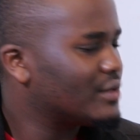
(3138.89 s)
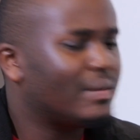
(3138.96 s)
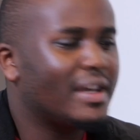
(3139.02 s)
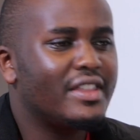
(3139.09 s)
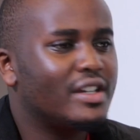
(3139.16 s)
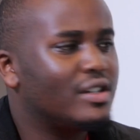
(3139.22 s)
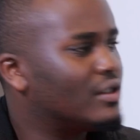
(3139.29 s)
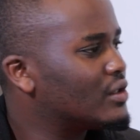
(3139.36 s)

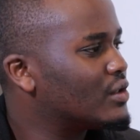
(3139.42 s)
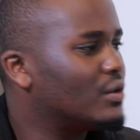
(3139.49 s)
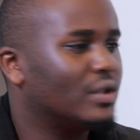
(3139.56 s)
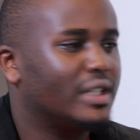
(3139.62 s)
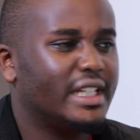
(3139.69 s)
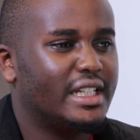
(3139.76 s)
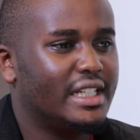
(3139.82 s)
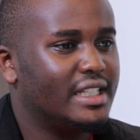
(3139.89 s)
By the way, don't
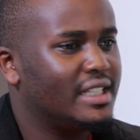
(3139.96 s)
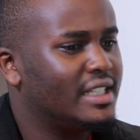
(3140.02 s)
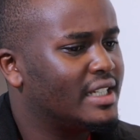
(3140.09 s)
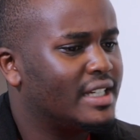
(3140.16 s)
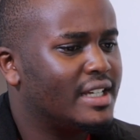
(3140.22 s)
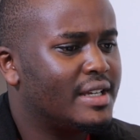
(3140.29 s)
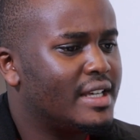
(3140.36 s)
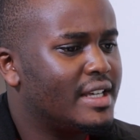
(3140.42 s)
hold any
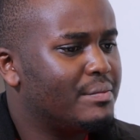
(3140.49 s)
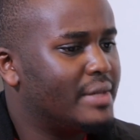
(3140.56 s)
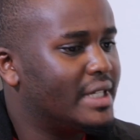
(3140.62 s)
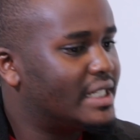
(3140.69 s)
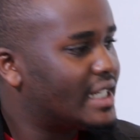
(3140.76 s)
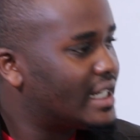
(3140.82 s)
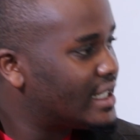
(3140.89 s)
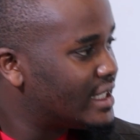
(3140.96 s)

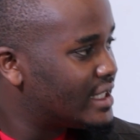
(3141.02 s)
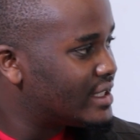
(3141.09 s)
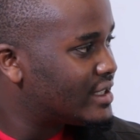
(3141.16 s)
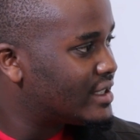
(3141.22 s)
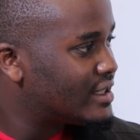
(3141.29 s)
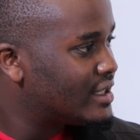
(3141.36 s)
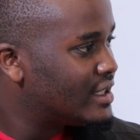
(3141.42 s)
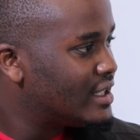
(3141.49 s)

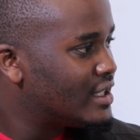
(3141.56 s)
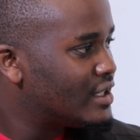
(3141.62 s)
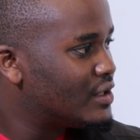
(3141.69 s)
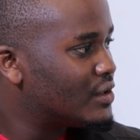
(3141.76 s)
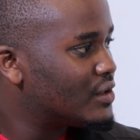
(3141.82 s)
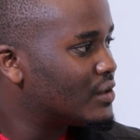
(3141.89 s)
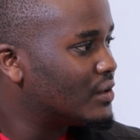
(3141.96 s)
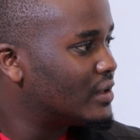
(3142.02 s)
bitterness.
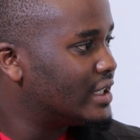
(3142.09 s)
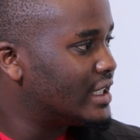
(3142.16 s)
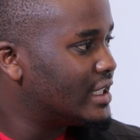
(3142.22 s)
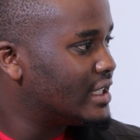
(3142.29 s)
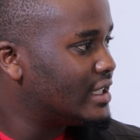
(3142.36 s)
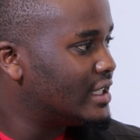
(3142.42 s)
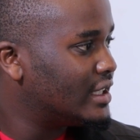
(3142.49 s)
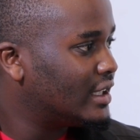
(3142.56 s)
Don't hold
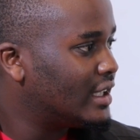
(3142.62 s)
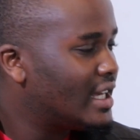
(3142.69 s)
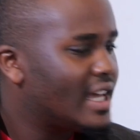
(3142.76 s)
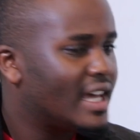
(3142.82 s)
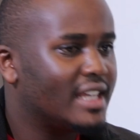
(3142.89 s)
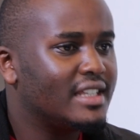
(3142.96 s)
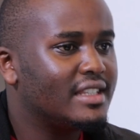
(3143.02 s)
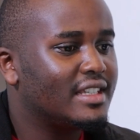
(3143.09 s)
anything.
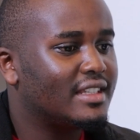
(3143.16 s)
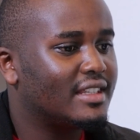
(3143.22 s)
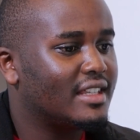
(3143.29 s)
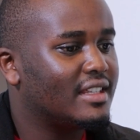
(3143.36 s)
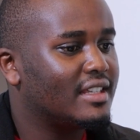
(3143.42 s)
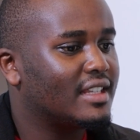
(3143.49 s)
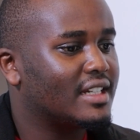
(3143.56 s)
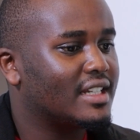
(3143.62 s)
I think this is
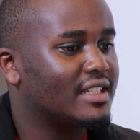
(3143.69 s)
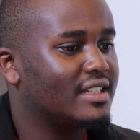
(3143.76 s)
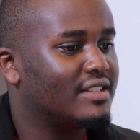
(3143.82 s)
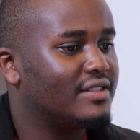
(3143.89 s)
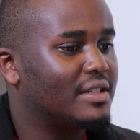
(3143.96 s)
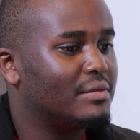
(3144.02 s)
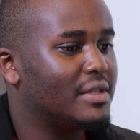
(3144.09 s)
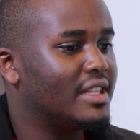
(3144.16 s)
the thing that has
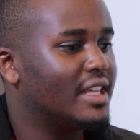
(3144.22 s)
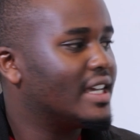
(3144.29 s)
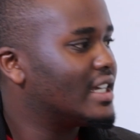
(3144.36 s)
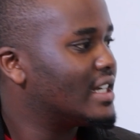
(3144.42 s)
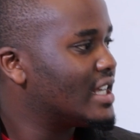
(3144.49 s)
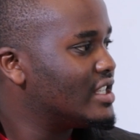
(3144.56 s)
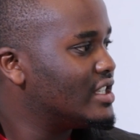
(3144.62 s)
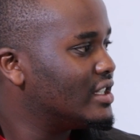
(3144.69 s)
given me the
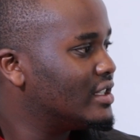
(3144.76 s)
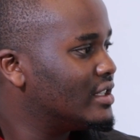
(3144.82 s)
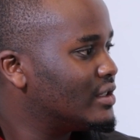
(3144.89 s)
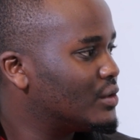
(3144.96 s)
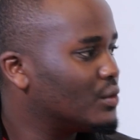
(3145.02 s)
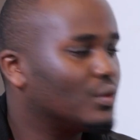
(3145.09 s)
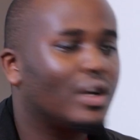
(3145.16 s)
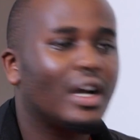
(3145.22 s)
energy
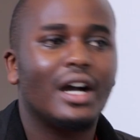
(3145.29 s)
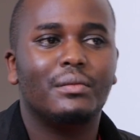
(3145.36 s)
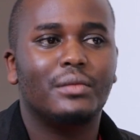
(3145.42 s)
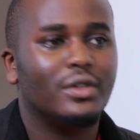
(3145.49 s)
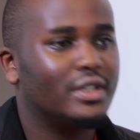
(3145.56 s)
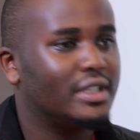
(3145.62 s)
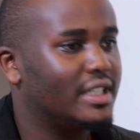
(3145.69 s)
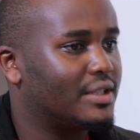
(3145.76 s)
to
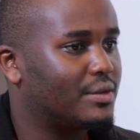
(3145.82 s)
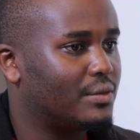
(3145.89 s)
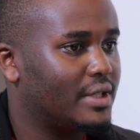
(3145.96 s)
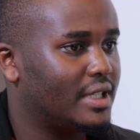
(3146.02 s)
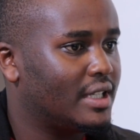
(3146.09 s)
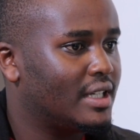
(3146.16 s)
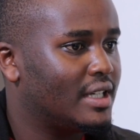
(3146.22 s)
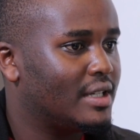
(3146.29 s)
come all this
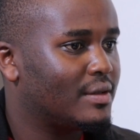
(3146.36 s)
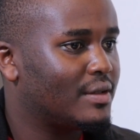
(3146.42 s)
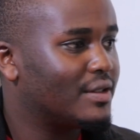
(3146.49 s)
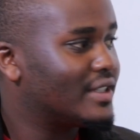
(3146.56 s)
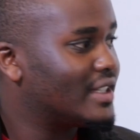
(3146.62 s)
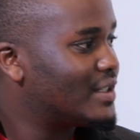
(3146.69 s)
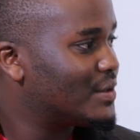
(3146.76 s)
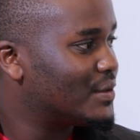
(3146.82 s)
way.
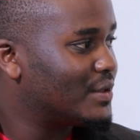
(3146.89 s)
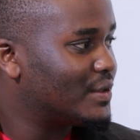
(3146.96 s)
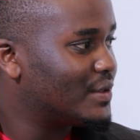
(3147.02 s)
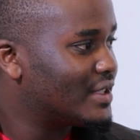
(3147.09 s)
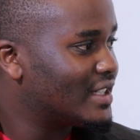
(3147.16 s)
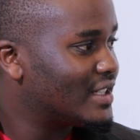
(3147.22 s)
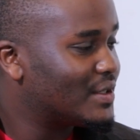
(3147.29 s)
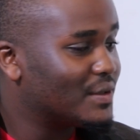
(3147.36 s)
Because I told
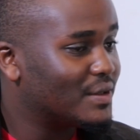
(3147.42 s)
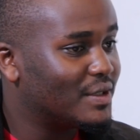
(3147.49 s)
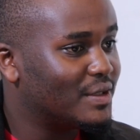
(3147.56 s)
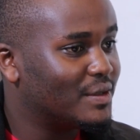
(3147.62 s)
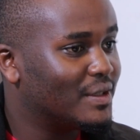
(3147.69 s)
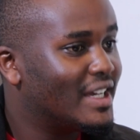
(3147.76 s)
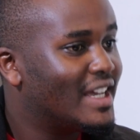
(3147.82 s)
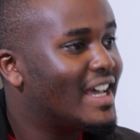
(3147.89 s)

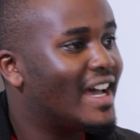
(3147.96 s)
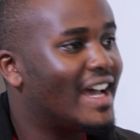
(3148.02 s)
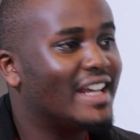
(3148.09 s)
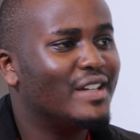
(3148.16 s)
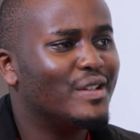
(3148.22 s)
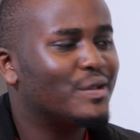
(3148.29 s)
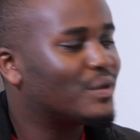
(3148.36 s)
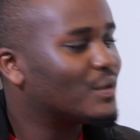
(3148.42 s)
you, I
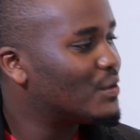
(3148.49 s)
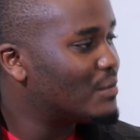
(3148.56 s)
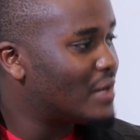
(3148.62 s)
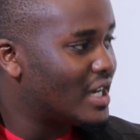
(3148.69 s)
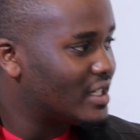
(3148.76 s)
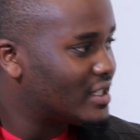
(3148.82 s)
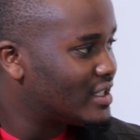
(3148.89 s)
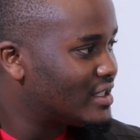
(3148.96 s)
knew so
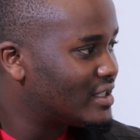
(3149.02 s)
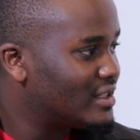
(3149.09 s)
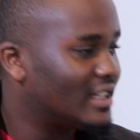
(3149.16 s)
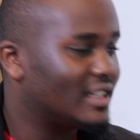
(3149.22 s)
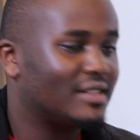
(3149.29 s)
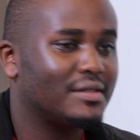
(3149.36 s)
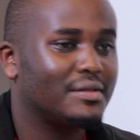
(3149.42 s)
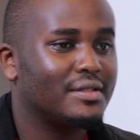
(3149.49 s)
much
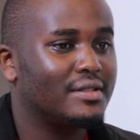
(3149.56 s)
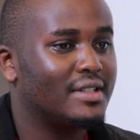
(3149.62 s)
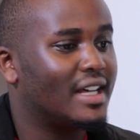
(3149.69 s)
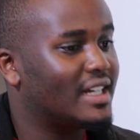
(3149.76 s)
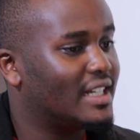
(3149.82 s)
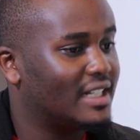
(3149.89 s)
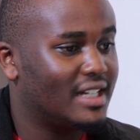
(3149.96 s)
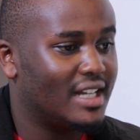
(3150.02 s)
that
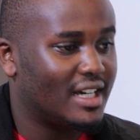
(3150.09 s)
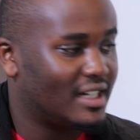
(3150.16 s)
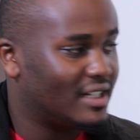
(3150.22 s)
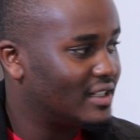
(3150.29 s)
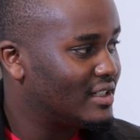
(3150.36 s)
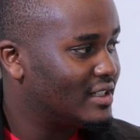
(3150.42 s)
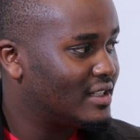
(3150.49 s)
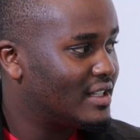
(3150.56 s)
dad had done.